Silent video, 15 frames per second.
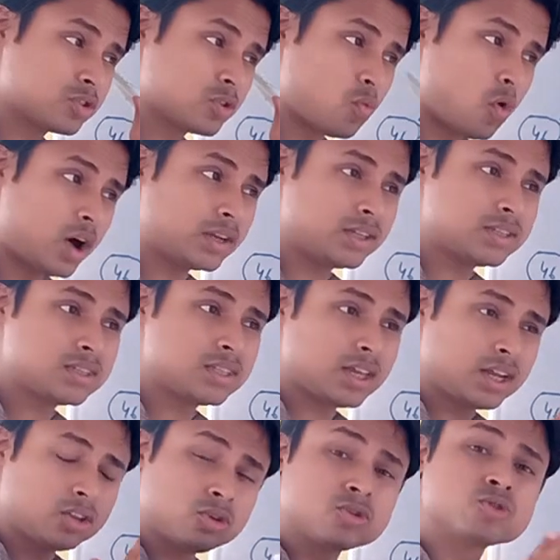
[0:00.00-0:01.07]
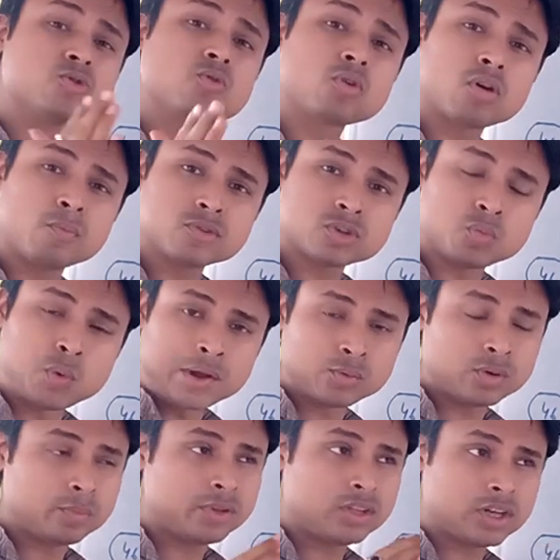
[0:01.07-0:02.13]
chromosome 1 is there, so 2 chromosome
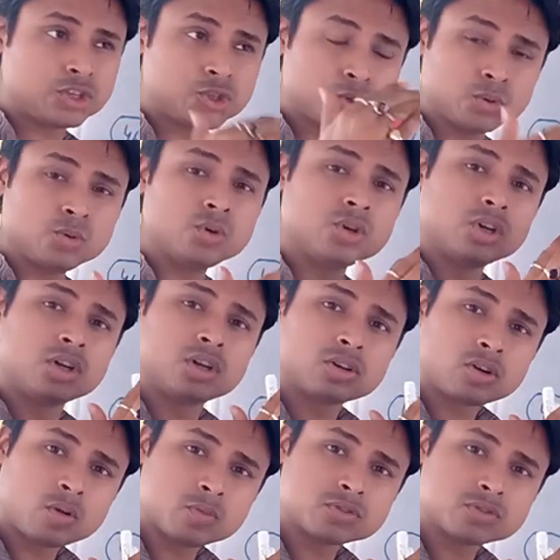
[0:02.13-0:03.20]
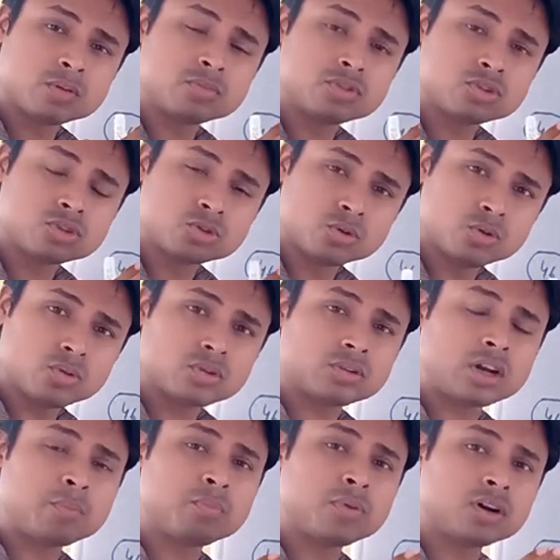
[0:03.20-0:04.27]
1 will be there. 2 chromosome 2
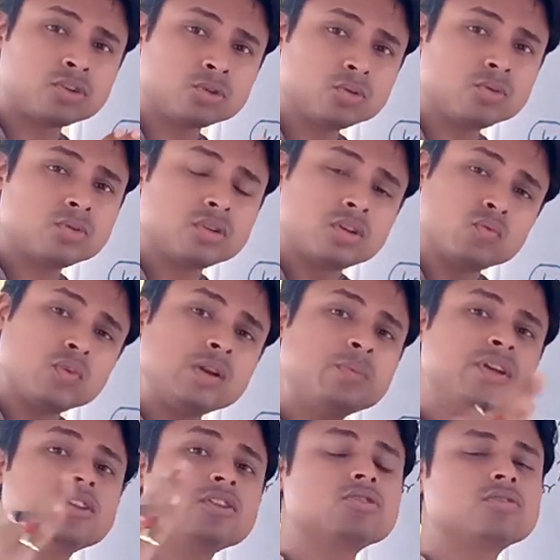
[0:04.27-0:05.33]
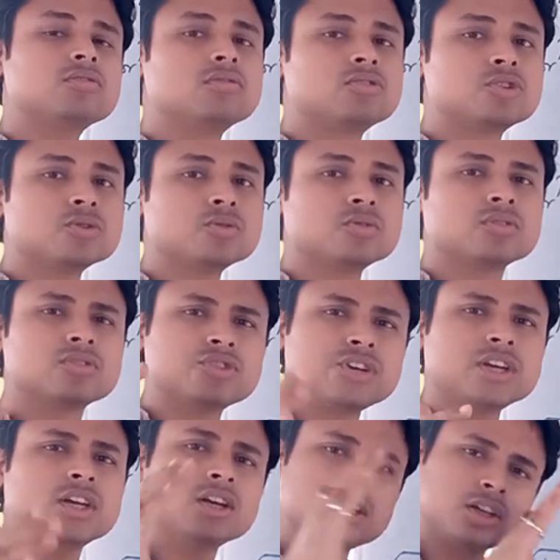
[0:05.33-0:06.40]
number 2 will be 2,
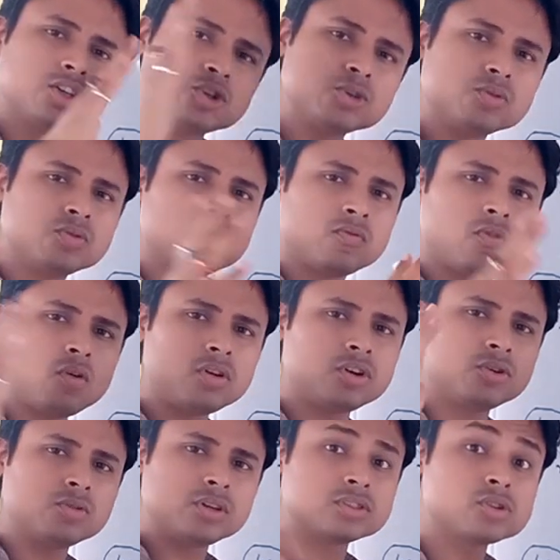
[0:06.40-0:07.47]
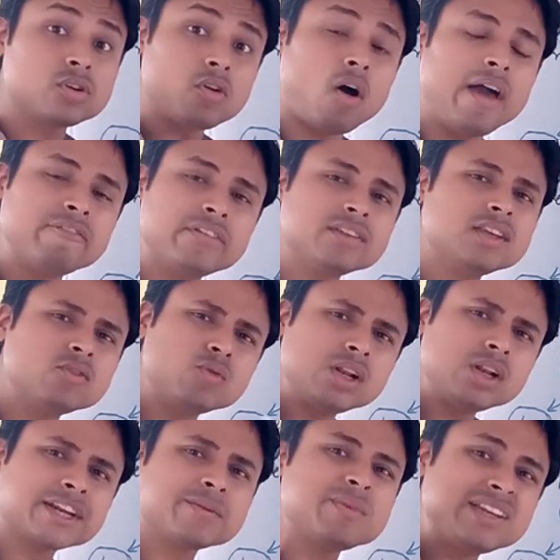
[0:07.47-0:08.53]
3 2, 4 2. So everything
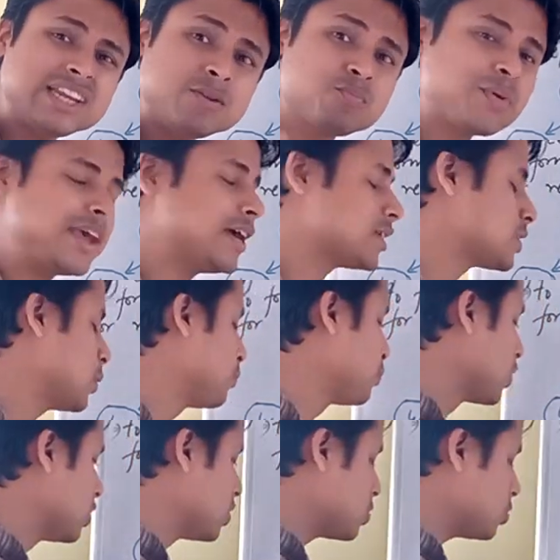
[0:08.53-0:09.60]
will remain in pairs.